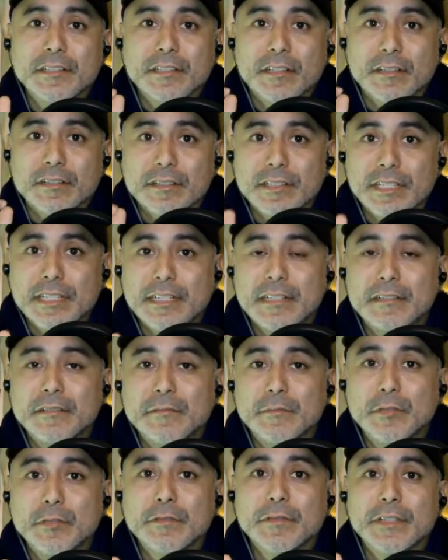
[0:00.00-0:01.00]
cartel
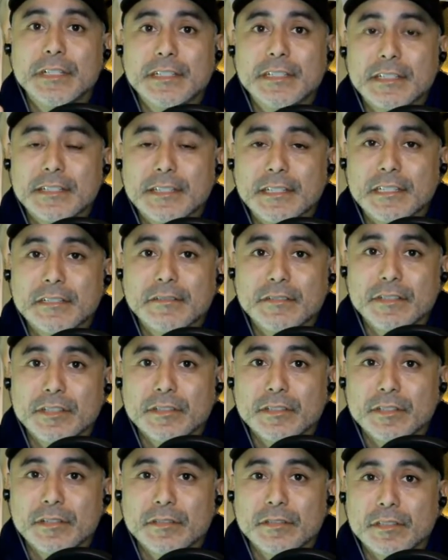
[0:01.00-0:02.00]
movies, and television
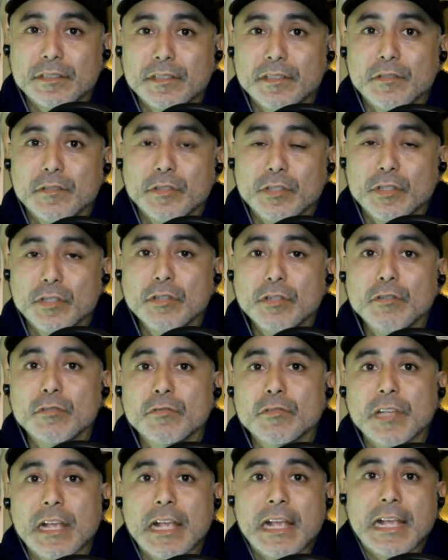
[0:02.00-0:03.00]
shows are so
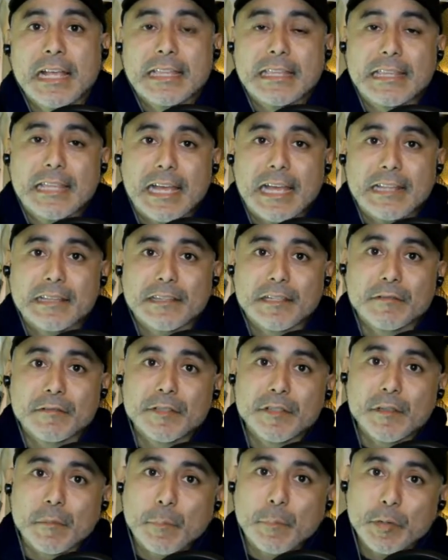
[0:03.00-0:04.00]
huge that there
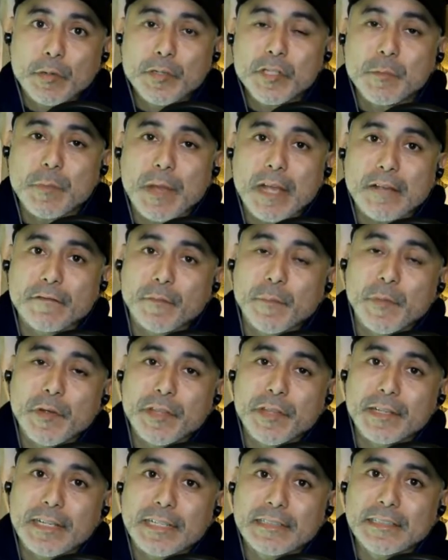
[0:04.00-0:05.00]
was a pushback from other
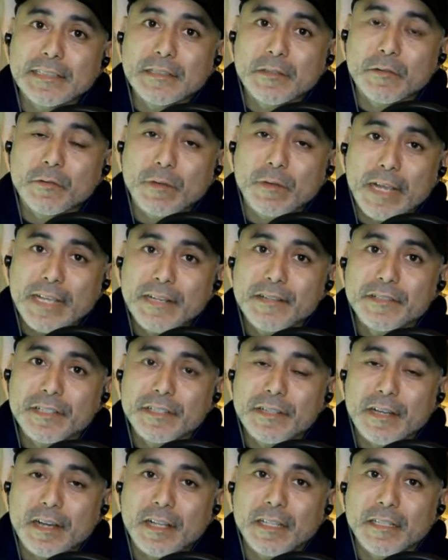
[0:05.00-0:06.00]
Latino writers in
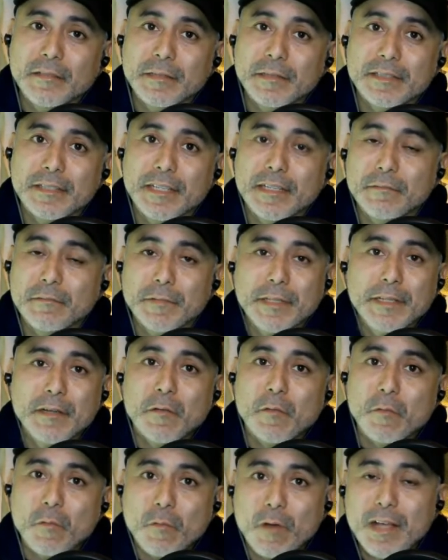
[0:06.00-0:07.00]
Hollywood saying, we
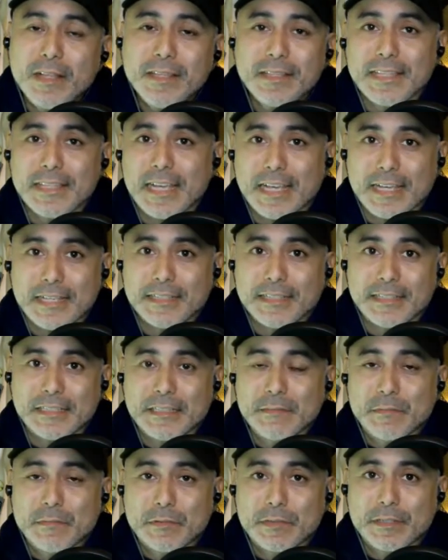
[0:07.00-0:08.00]
don't want that
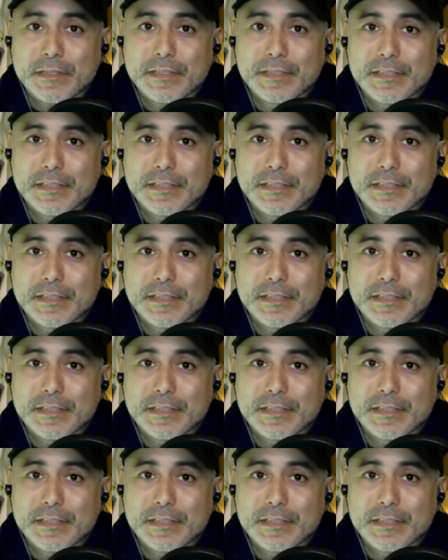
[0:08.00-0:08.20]
anymore.